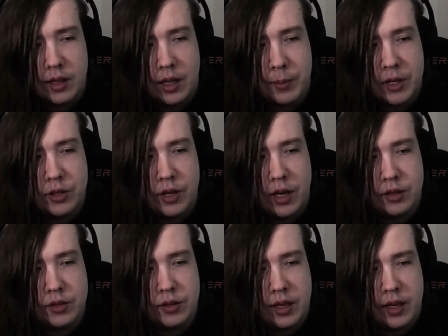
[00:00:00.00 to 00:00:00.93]
Let me
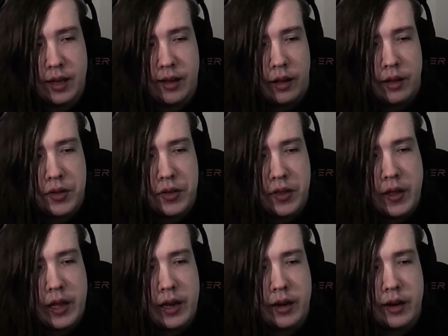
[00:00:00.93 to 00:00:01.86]
change the
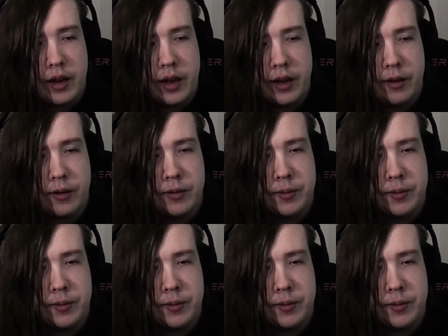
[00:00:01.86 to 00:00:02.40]
scene here.